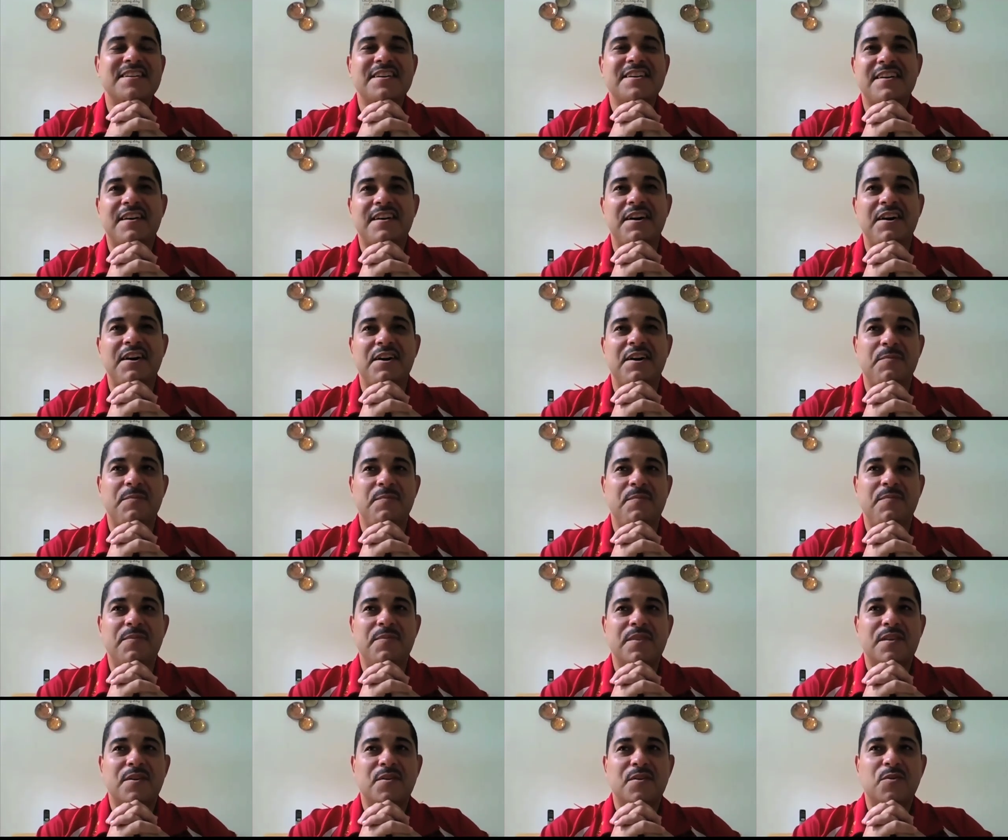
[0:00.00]

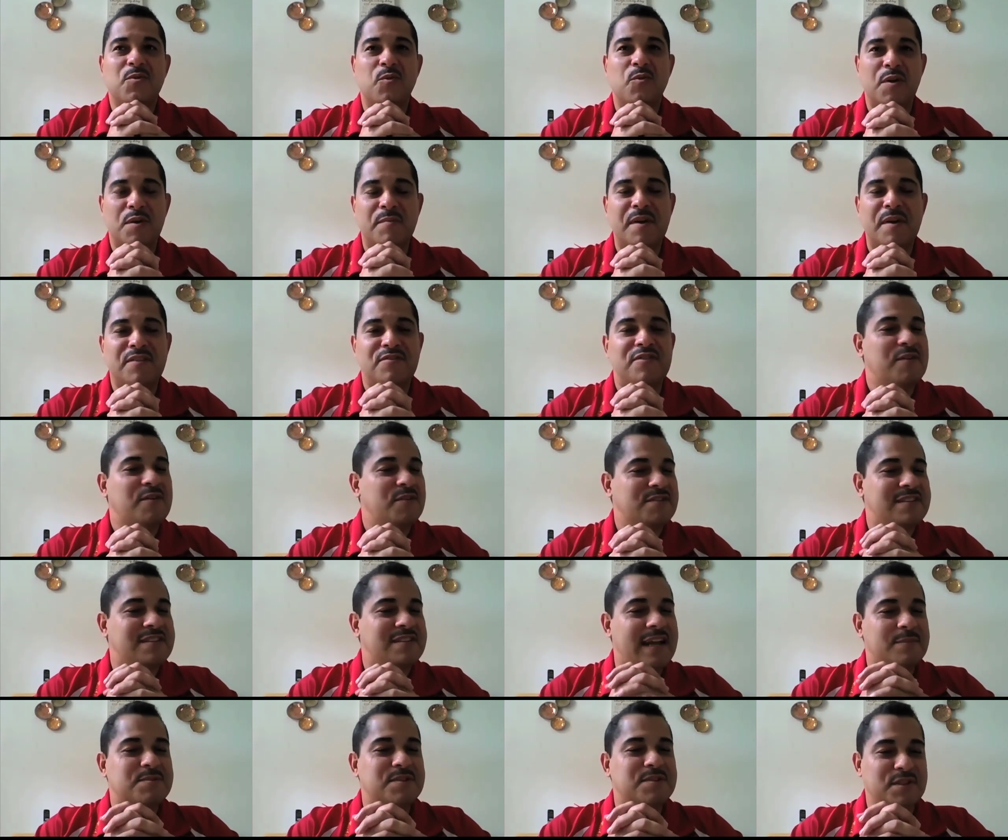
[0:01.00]
One of my favorites
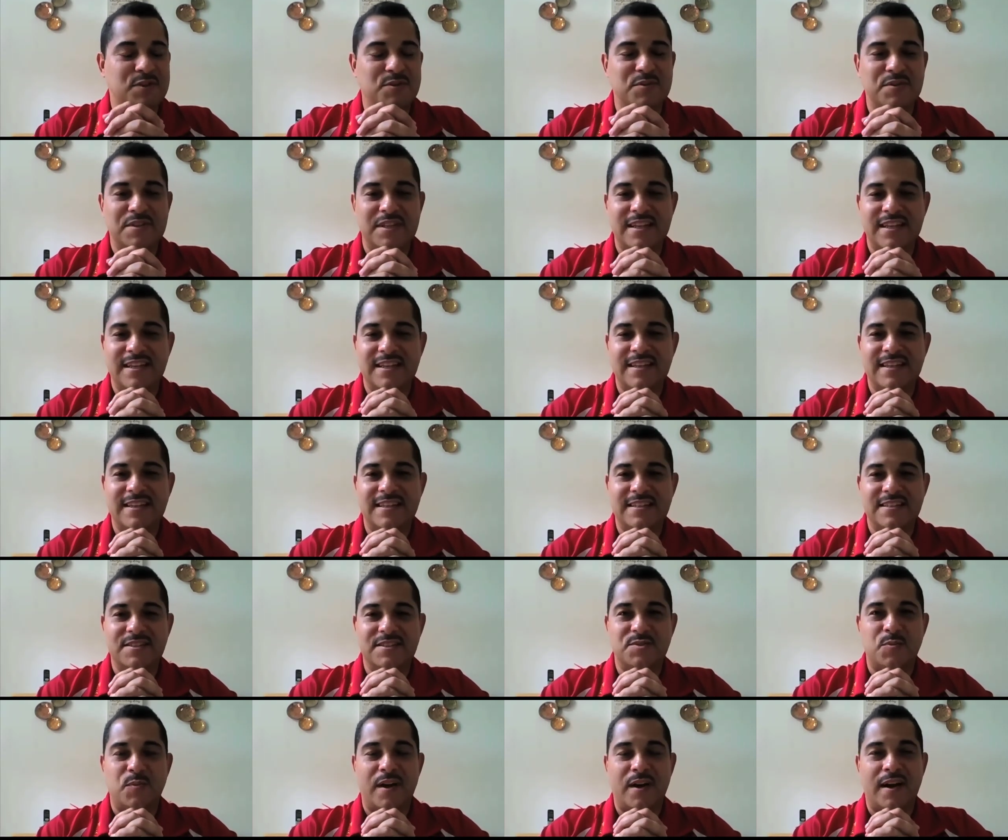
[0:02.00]
absolutely
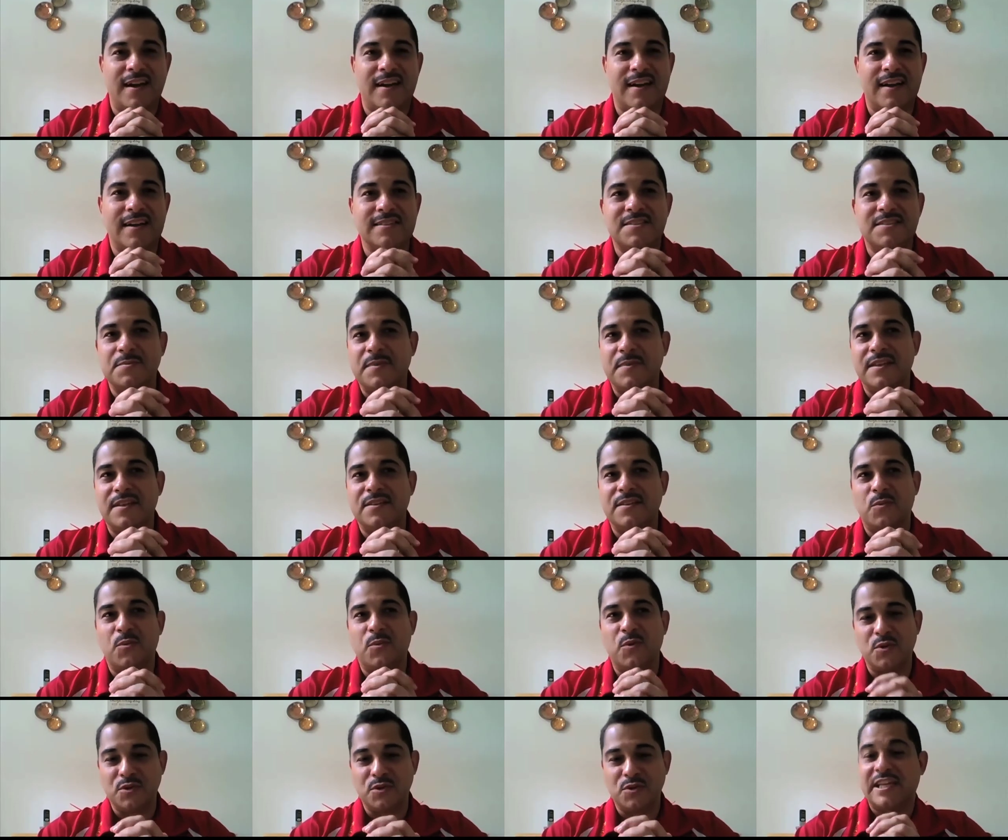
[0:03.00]
is when I got to meet the
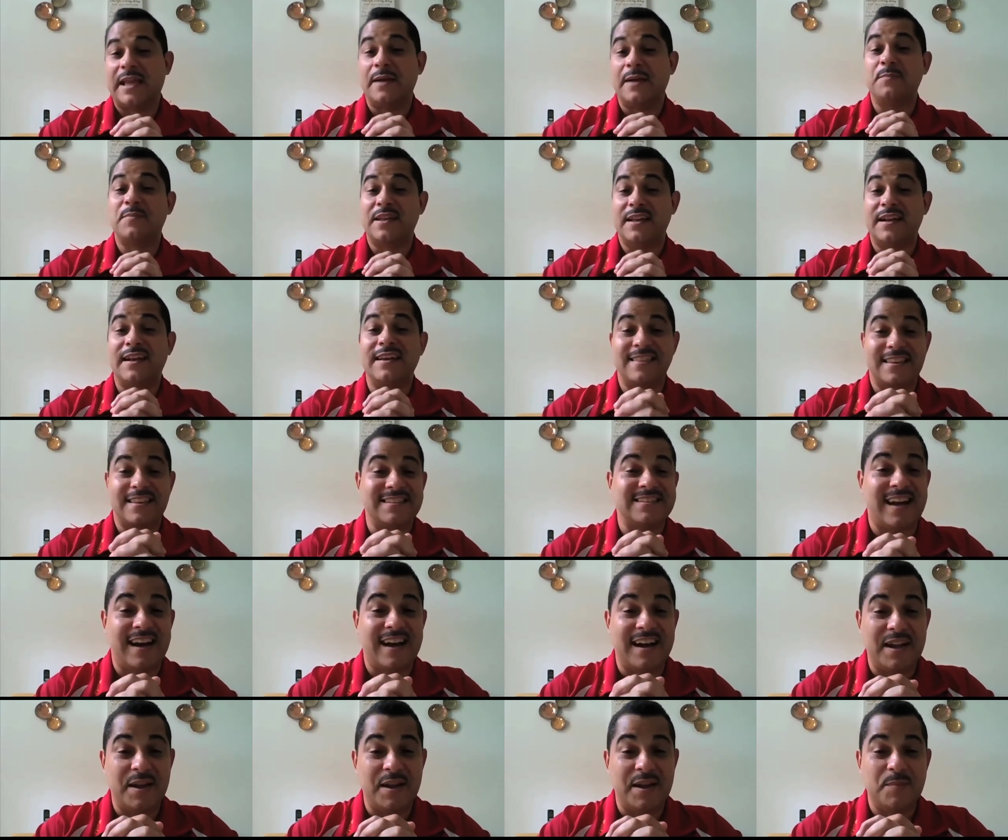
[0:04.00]
world champion at the
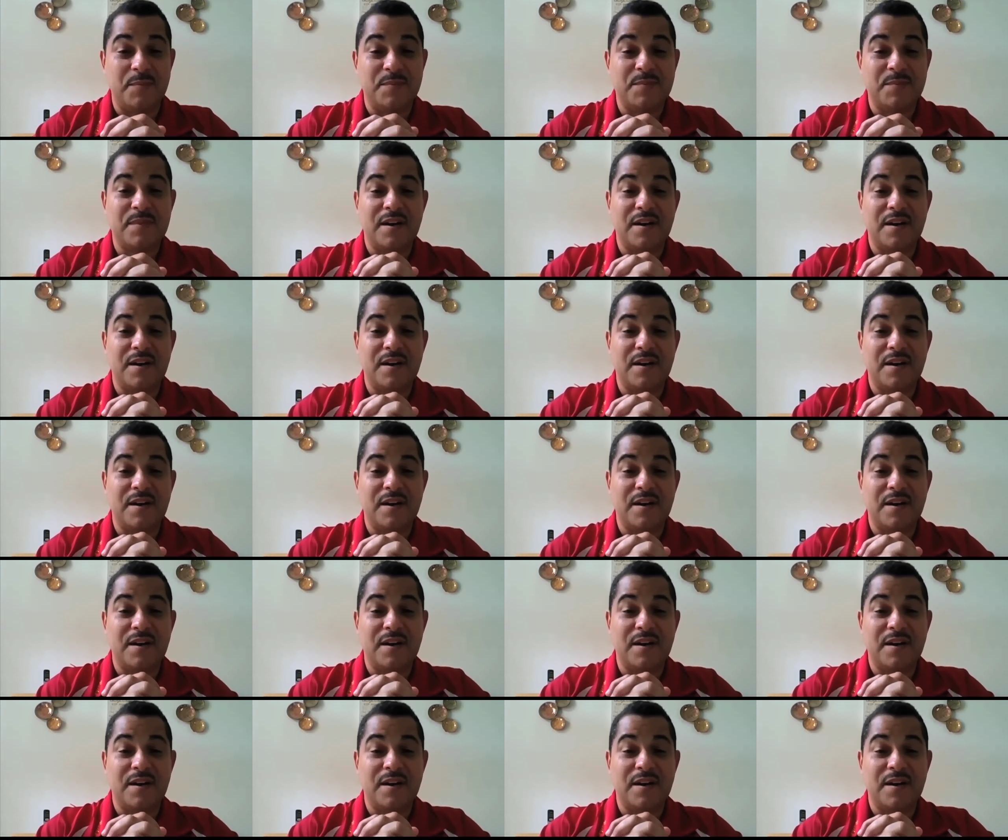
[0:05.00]
time,